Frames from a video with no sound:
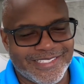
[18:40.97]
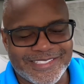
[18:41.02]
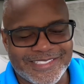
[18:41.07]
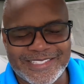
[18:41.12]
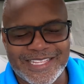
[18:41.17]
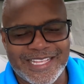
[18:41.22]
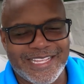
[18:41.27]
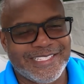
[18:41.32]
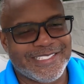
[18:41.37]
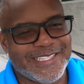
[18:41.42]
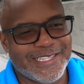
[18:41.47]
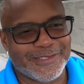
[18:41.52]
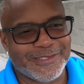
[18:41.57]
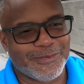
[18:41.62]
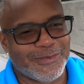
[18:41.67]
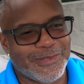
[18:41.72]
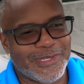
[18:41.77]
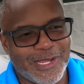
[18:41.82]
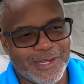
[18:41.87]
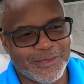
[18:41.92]
things that's
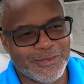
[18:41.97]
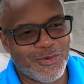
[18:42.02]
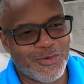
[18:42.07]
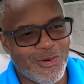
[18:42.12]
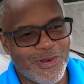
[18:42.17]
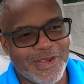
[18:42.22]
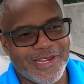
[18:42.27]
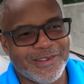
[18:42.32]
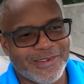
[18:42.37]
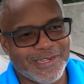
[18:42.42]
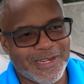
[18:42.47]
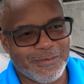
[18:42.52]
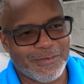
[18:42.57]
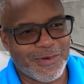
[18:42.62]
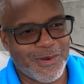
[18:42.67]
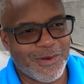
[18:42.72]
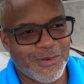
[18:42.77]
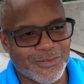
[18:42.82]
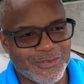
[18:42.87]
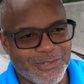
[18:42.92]
annoying on that
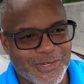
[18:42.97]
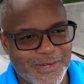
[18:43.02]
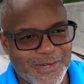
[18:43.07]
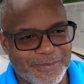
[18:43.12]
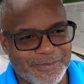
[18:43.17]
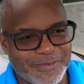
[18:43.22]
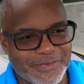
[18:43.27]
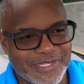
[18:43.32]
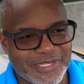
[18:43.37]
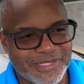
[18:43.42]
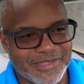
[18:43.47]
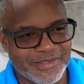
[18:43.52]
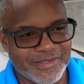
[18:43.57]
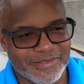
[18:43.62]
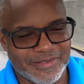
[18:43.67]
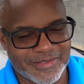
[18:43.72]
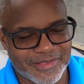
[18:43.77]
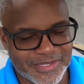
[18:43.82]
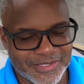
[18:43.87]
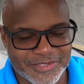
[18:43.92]
road trip, the
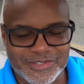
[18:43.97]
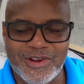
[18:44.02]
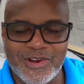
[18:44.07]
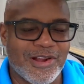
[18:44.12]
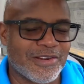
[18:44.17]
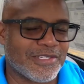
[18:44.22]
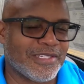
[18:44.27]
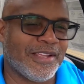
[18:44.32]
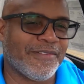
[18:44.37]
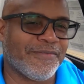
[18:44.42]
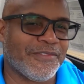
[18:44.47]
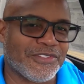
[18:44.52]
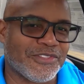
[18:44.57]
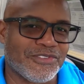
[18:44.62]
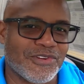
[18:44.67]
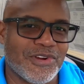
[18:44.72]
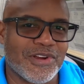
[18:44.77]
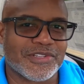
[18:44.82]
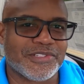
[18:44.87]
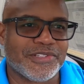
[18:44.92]
charging
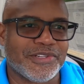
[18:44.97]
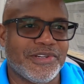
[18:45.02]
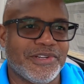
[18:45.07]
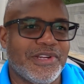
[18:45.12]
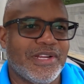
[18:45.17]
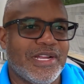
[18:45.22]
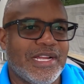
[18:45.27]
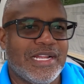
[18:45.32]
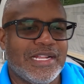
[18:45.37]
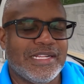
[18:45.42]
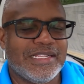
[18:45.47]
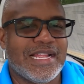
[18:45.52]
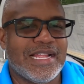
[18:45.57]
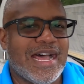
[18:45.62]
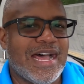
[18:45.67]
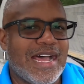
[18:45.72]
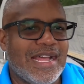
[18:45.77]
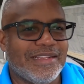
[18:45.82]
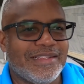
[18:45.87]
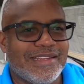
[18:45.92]
infrastructure,
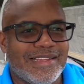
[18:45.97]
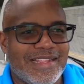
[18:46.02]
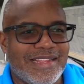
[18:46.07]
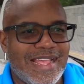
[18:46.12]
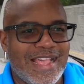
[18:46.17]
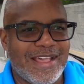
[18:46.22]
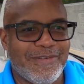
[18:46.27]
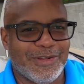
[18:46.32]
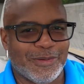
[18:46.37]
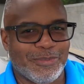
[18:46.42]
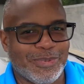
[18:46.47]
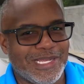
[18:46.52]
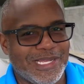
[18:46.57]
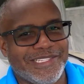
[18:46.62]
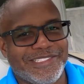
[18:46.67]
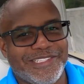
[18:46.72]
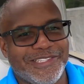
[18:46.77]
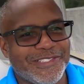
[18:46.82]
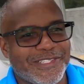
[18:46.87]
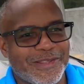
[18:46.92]
not having a
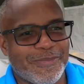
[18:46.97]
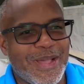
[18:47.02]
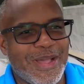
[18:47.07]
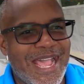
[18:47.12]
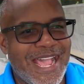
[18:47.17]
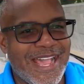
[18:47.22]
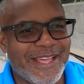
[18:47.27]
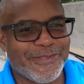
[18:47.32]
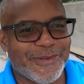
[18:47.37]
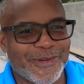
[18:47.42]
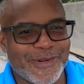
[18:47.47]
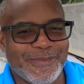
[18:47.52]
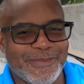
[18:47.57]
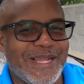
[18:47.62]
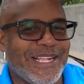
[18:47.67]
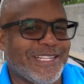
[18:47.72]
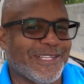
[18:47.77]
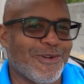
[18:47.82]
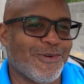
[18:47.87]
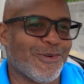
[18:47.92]
place to use the bathroom,
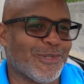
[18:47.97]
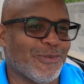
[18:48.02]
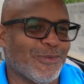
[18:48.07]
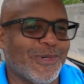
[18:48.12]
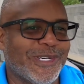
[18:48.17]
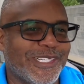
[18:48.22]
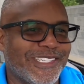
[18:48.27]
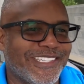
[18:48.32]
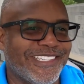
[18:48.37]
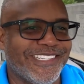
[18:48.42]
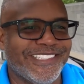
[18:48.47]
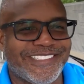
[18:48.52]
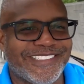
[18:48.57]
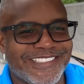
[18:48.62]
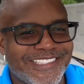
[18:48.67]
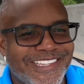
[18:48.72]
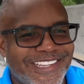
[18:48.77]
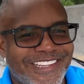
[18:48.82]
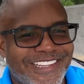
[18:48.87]
had to go in the woods,